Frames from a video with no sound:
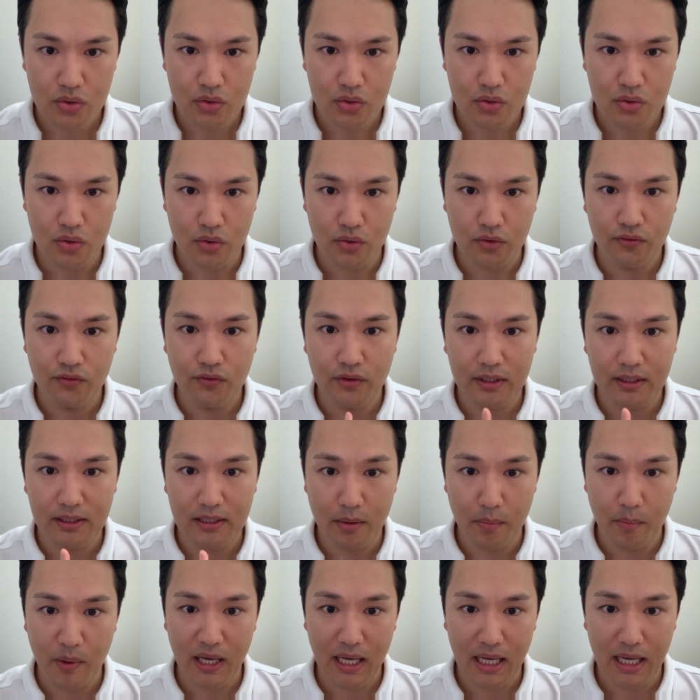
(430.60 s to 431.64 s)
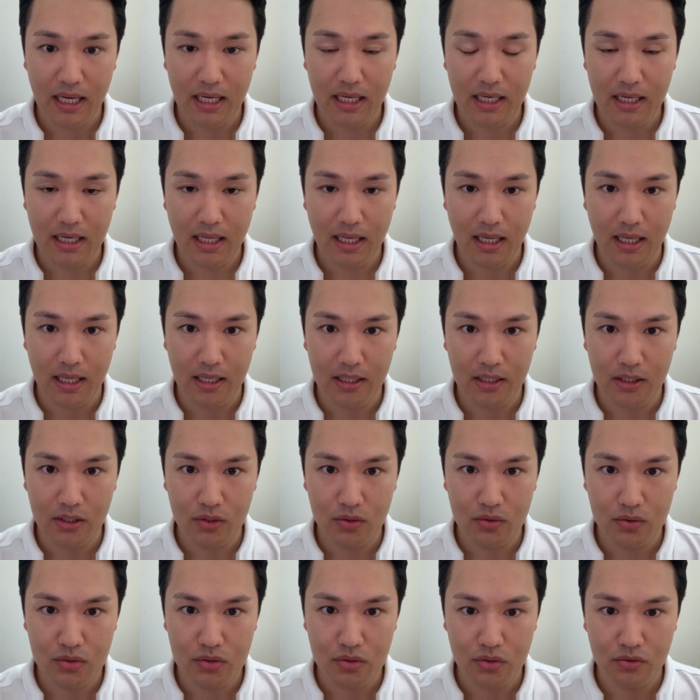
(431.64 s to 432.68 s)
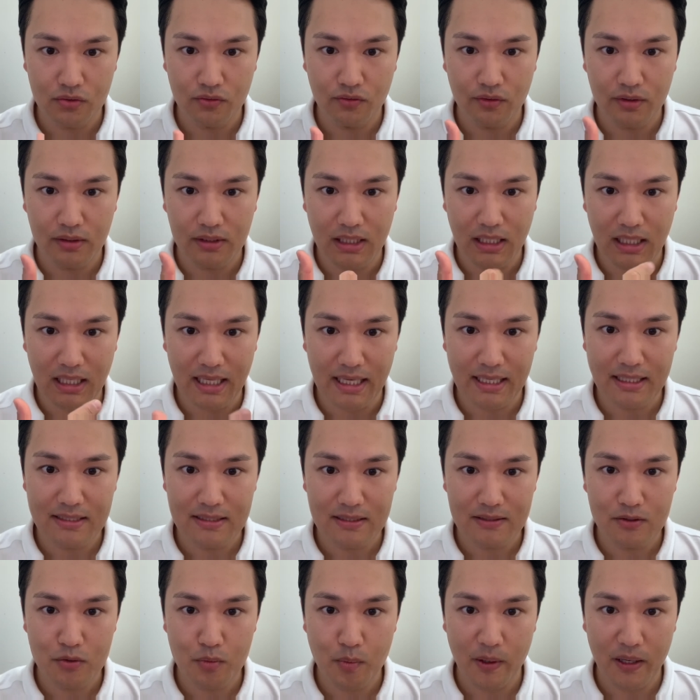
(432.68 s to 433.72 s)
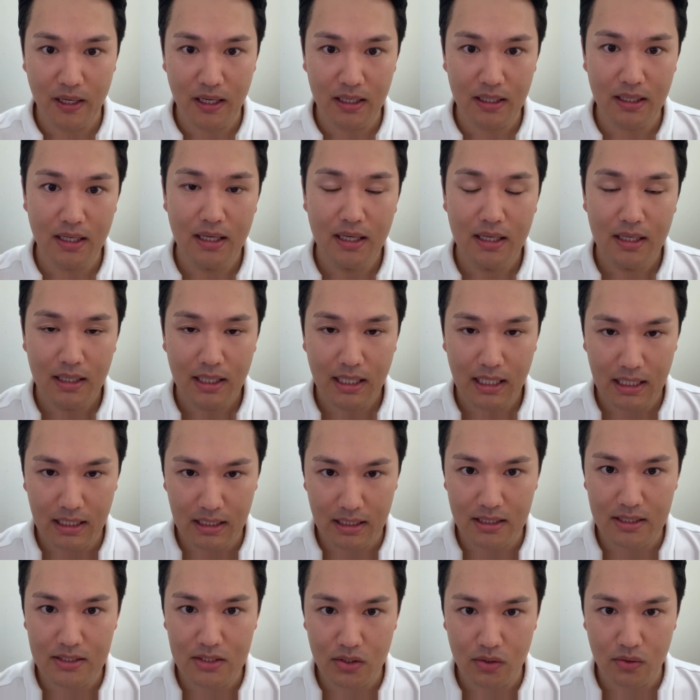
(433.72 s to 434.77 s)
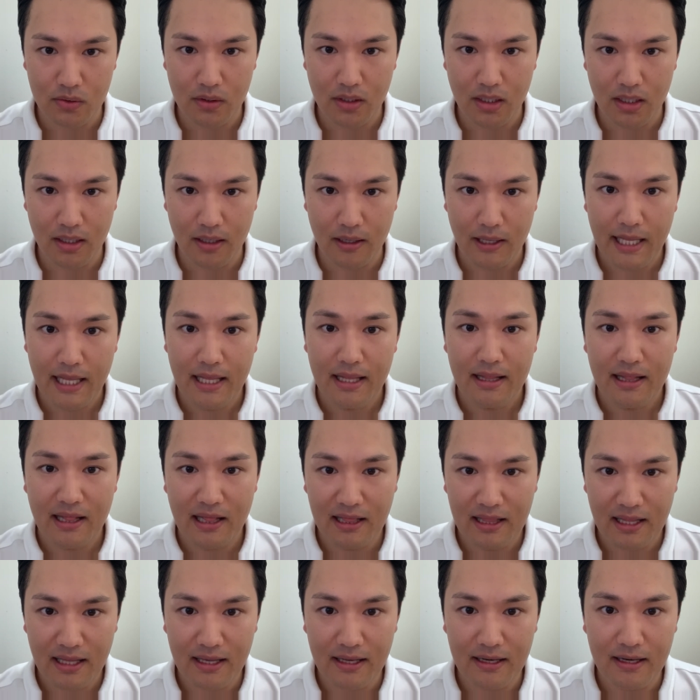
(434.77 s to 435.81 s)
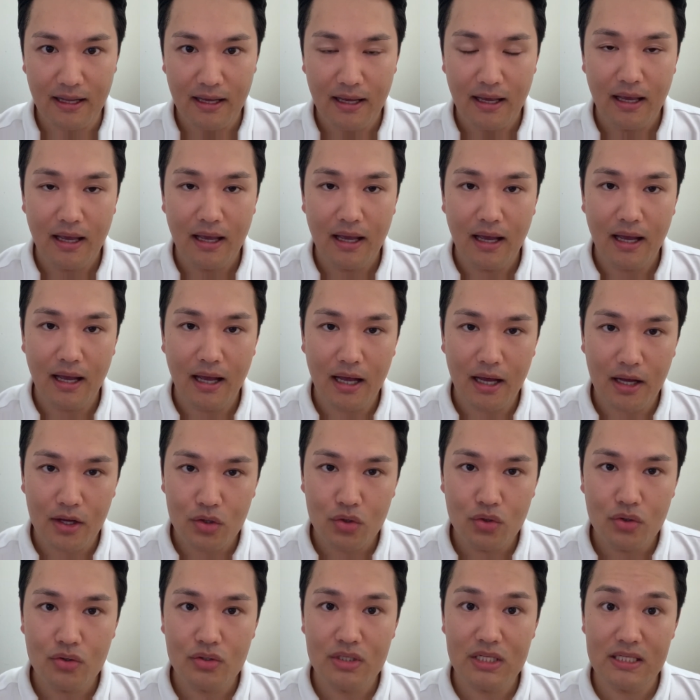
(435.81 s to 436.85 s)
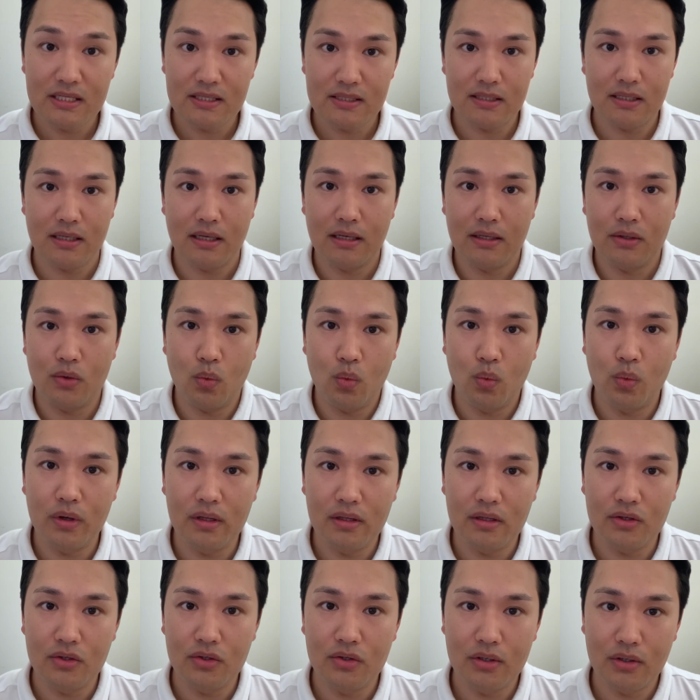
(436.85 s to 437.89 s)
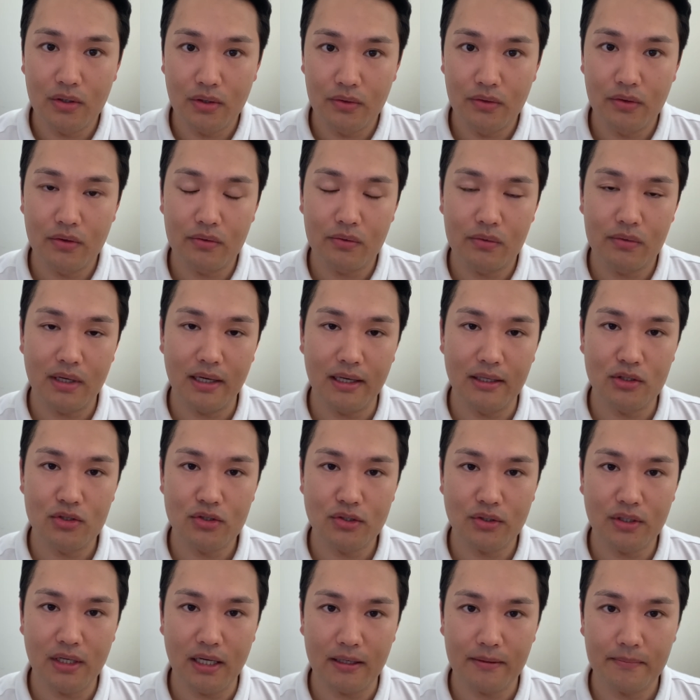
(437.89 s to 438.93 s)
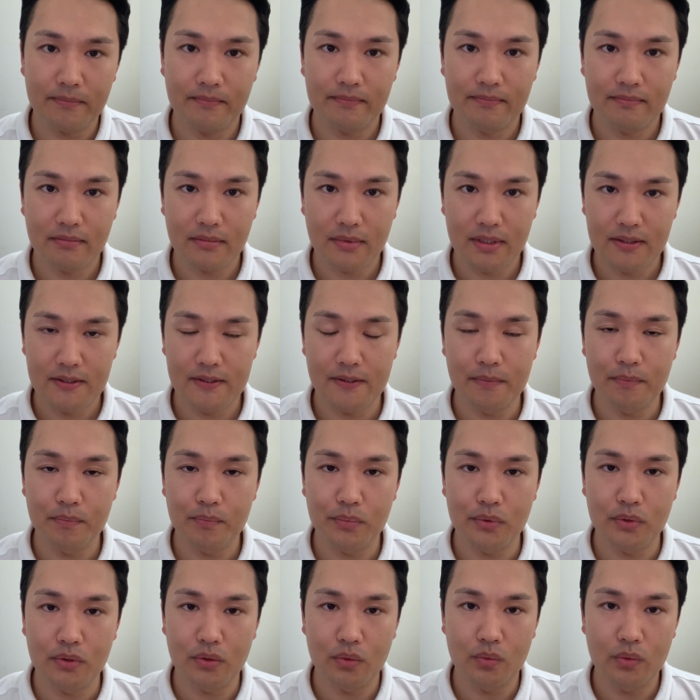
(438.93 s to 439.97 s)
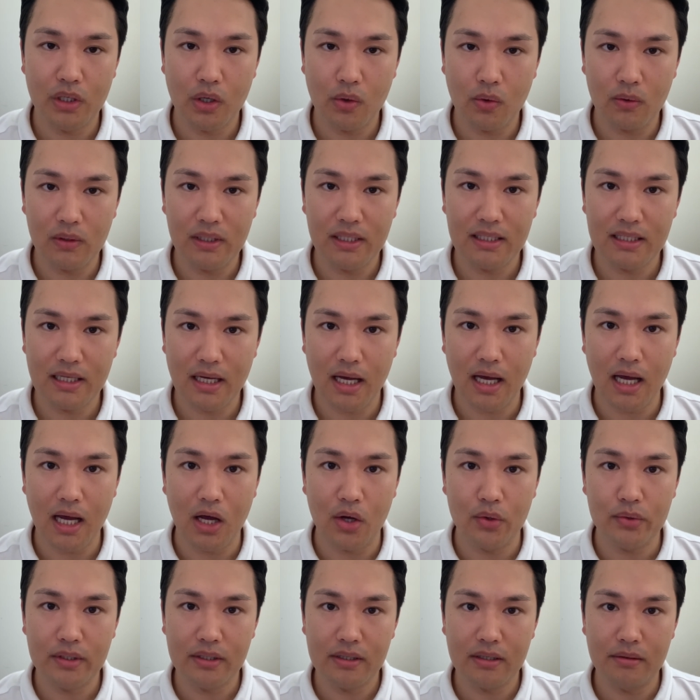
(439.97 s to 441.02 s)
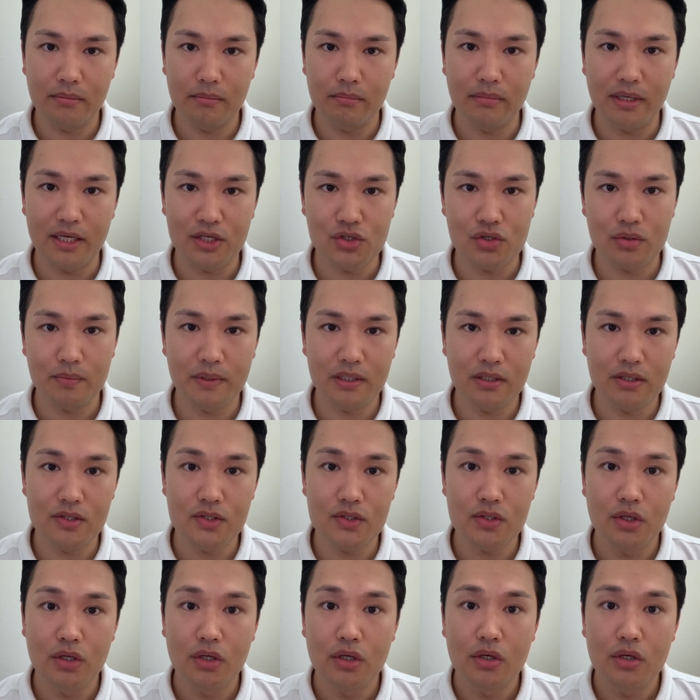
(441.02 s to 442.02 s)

don't feel the pain and you don't feel the latent pain, it is okay. Then how you decide whether you're on the right track? Simple. We call it outcome measure, because